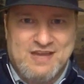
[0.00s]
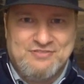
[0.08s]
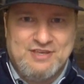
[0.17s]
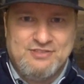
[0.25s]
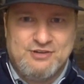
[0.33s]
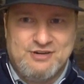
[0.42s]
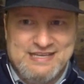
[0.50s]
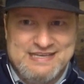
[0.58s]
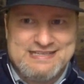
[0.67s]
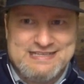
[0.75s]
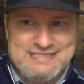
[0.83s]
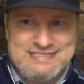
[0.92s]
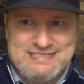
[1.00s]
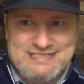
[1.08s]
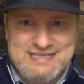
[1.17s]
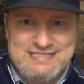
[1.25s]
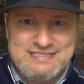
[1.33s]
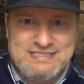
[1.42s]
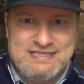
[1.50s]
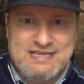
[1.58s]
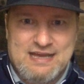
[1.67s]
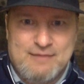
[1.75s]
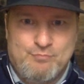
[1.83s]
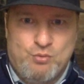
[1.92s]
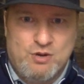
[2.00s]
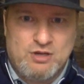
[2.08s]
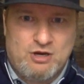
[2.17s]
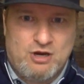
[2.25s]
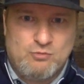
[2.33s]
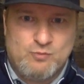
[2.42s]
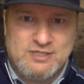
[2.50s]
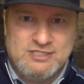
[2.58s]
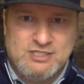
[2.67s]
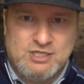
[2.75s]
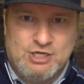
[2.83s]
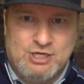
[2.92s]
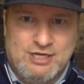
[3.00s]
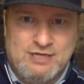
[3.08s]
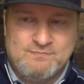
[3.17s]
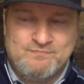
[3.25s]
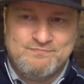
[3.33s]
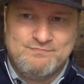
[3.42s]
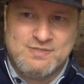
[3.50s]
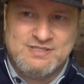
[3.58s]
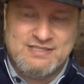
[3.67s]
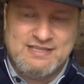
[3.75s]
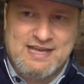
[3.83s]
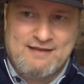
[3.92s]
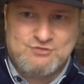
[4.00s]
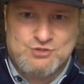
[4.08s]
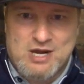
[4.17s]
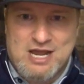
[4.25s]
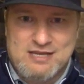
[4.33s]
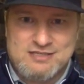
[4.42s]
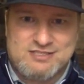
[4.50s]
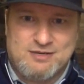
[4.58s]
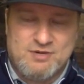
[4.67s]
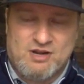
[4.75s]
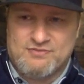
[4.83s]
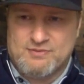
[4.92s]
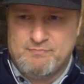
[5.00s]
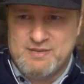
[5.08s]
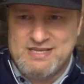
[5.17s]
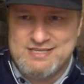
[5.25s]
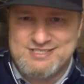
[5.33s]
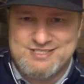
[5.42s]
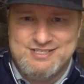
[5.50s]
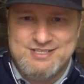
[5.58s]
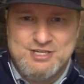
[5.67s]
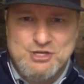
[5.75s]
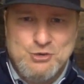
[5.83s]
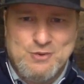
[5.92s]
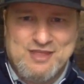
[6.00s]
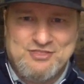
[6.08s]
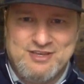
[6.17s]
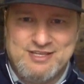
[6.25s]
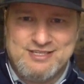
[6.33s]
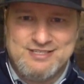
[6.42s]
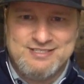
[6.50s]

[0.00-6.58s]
I think they're inconsistent at point guard with none. But then they have Dragic coming off the bench, who I think